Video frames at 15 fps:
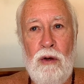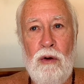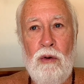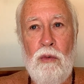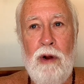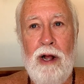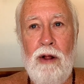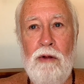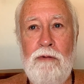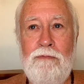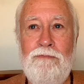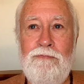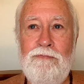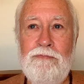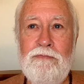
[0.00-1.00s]
Well,
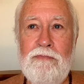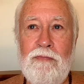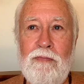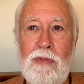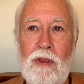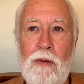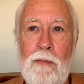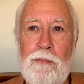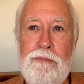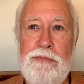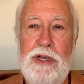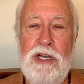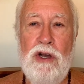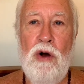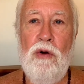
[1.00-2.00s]

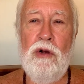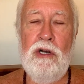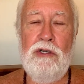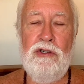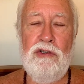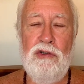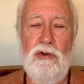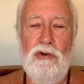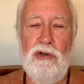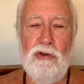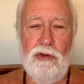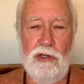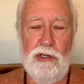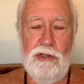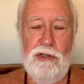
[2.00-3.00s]
the Yoga
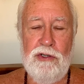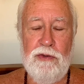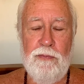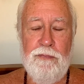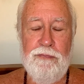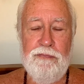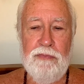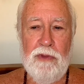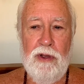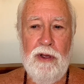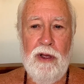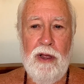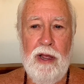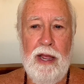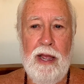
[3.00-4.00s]
Sutras
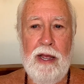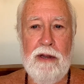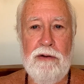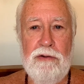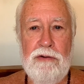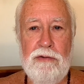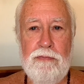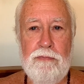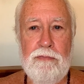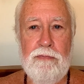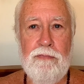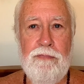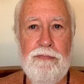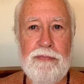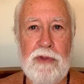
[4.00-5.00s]
and
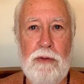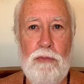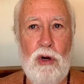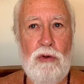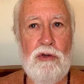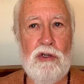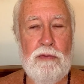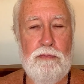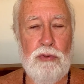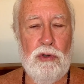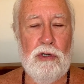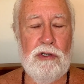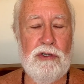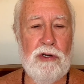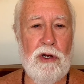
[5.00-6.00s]
most
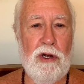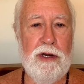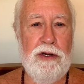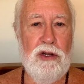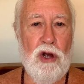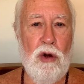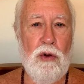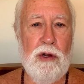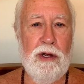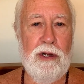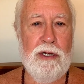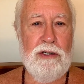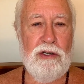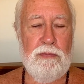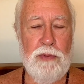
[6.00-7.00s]
books on yoga
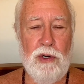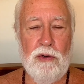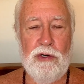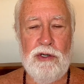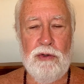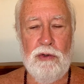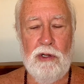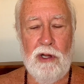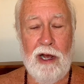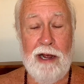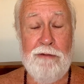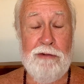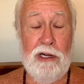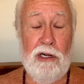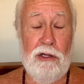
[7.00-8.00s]
and spiritual
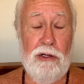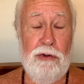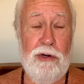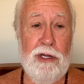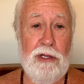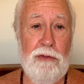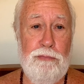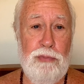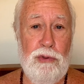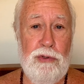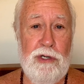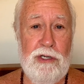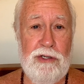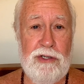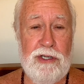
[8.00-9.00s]
life, including the
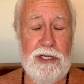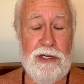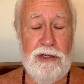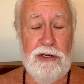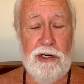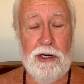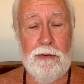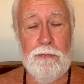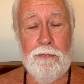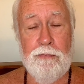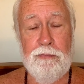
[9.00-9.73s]
Buddha's teaching,